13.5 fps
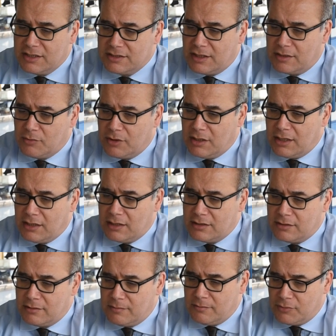is that we are
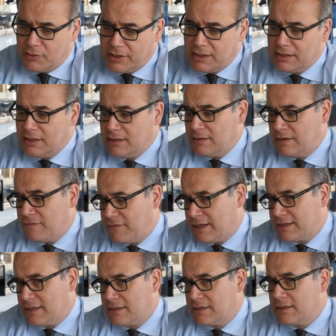bringing the, the
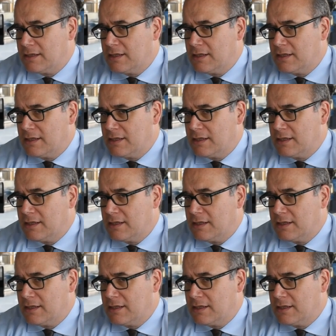fact that